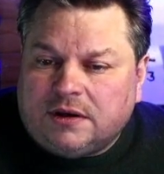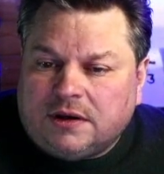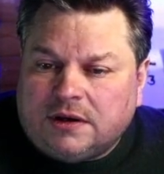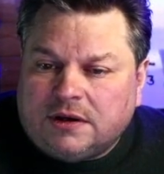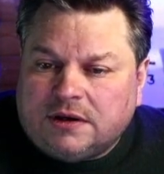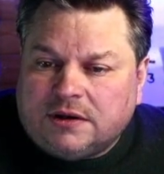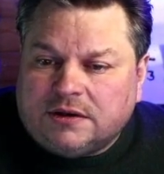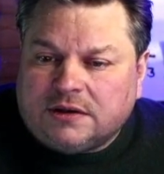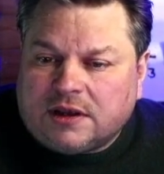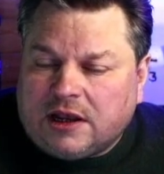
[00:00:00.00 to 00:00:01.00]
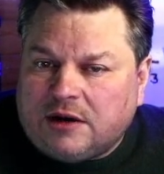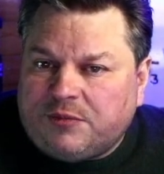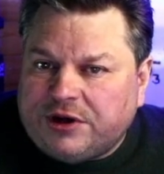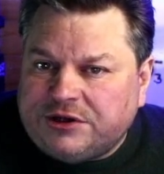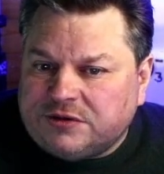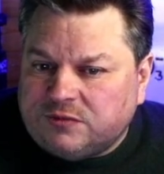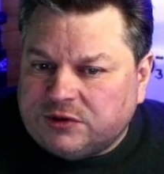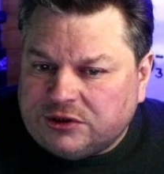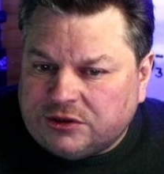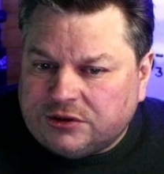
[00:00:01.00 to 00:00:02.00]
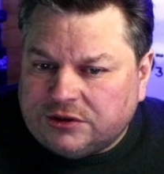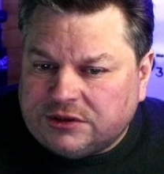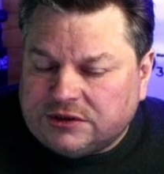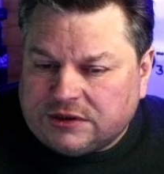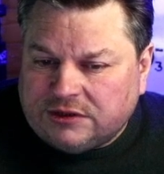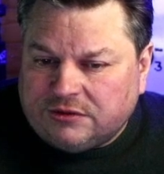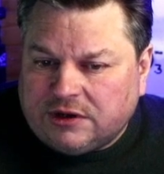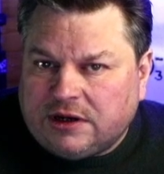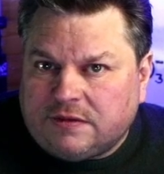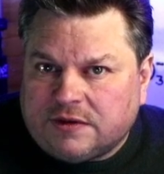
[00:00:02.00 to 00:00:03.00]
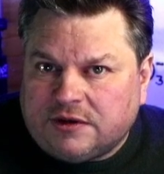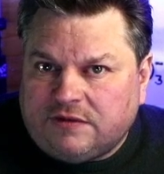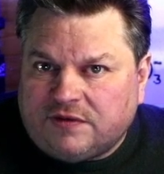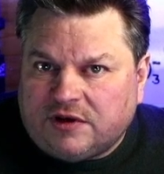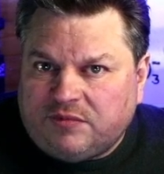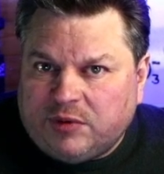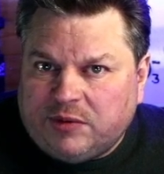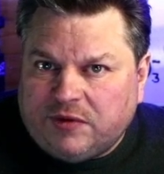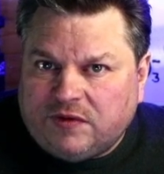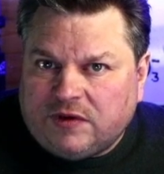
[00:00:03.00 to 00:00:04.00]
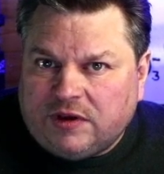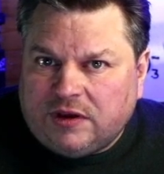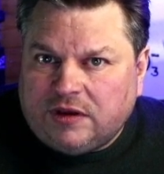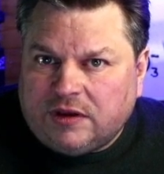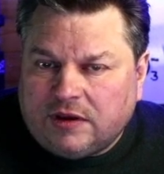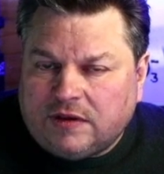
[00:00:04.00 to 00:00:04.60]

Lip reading: calibration was good and you're getting 35 ppt